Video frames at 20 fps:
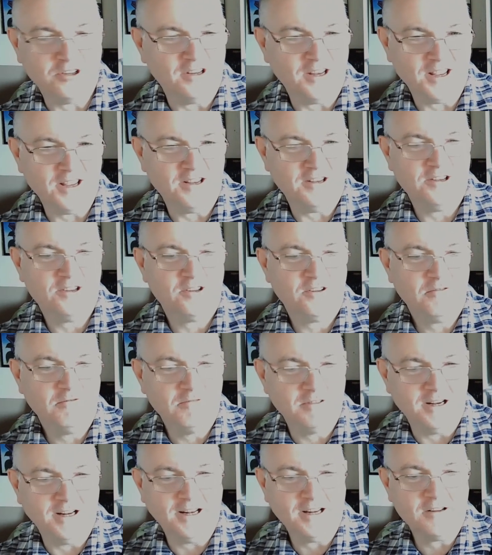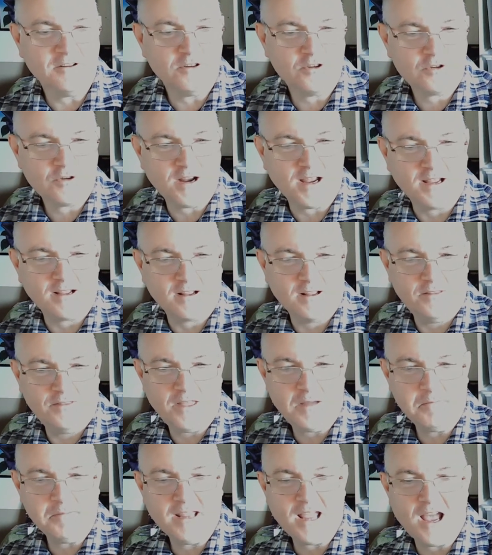It is a really good track. Then
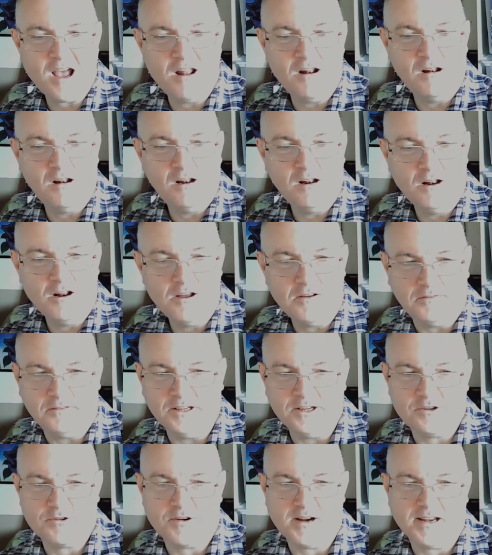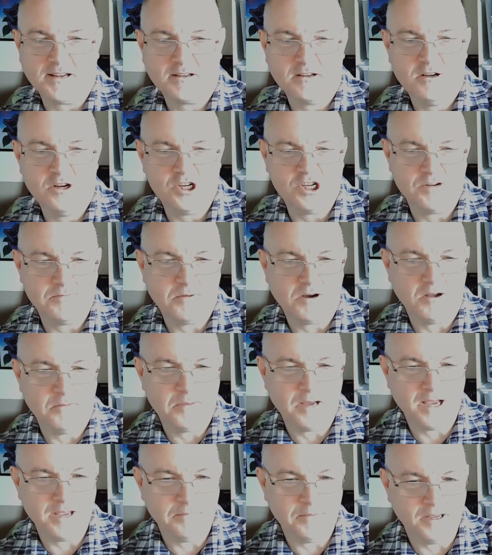we get a lovely track, Hushabye
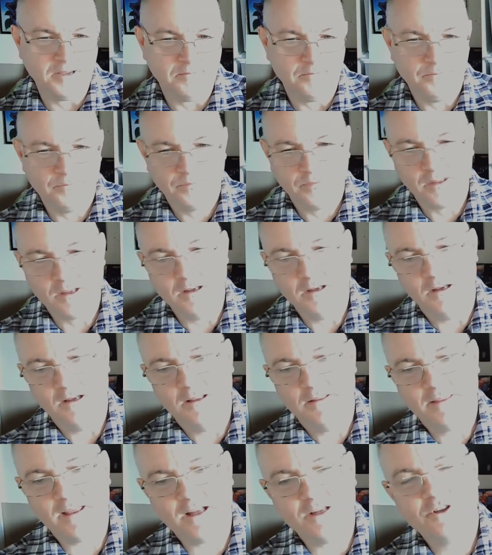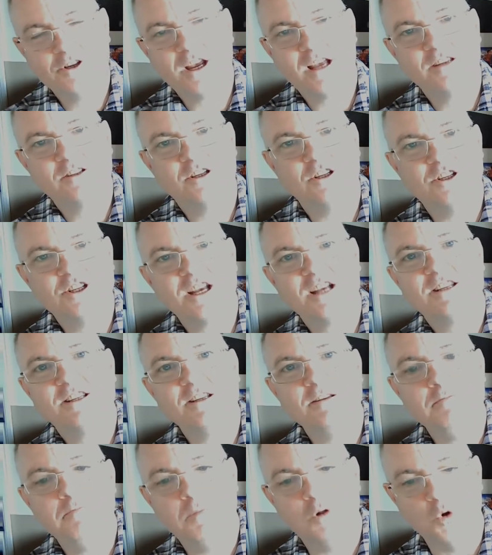Baby. That jazzy,
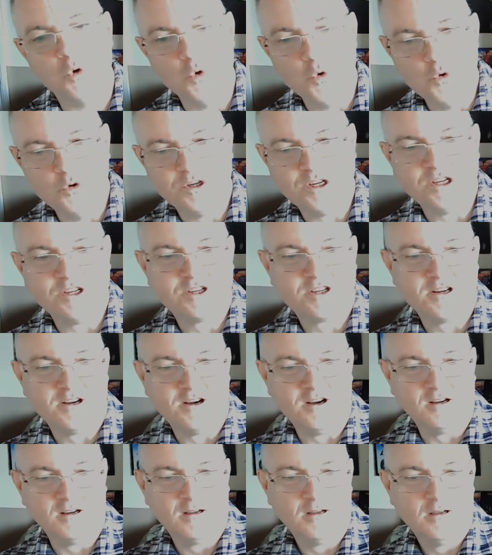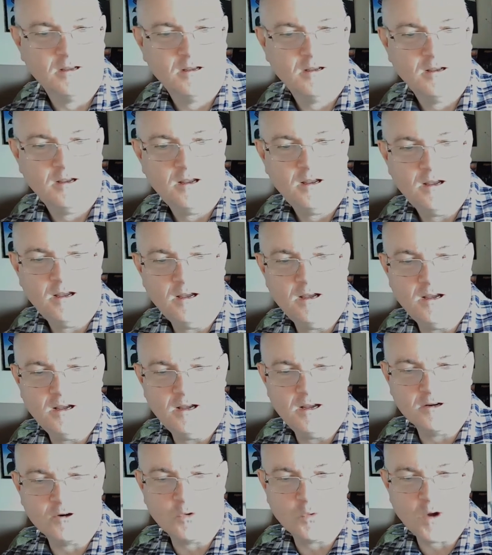bluesy song.
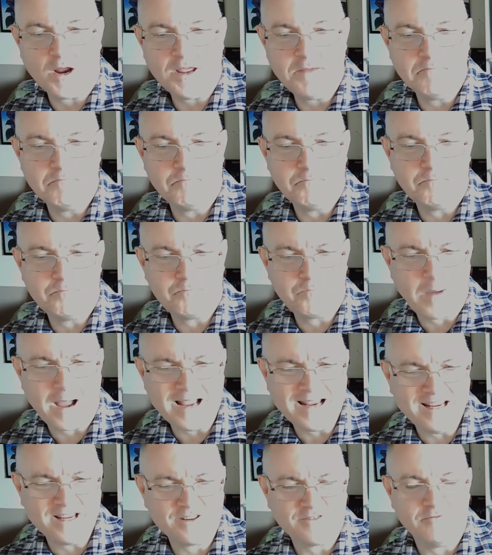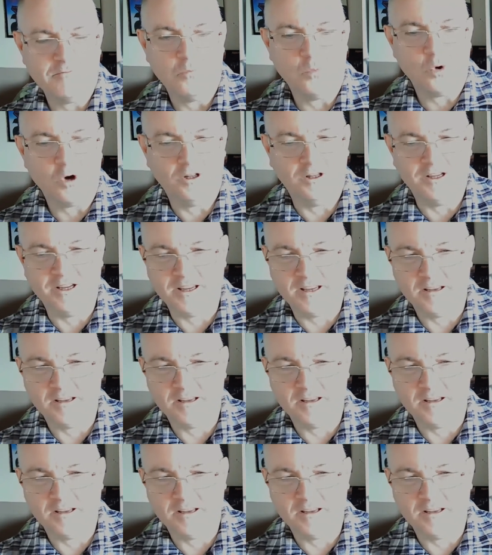Great bass from Wally.